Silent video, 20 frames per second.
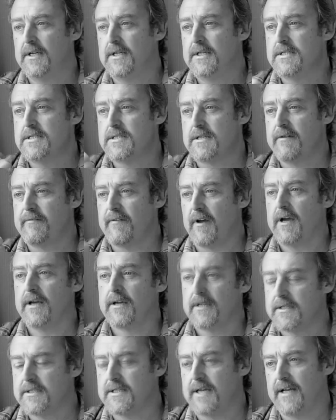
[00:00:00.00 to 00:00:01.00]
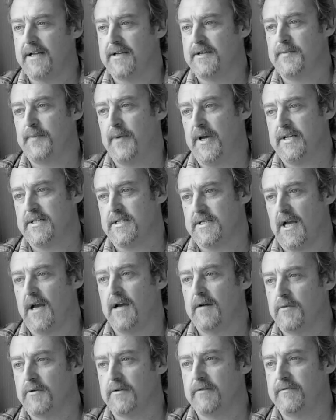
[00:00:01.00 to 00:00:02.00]
So if I'm going to take those pictures, I
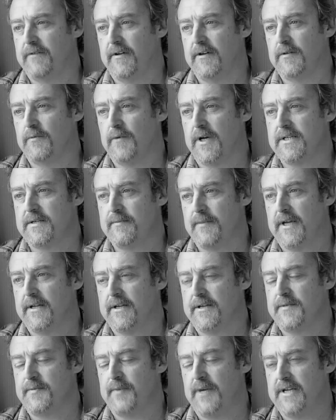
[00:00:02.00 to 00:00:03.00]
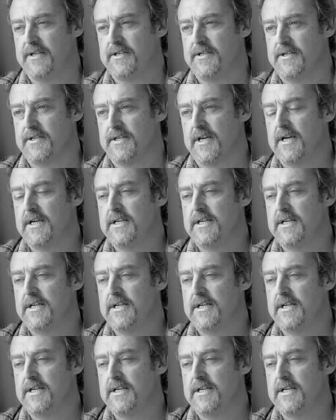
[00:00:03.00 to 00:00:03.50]
want to find a way to make those pictures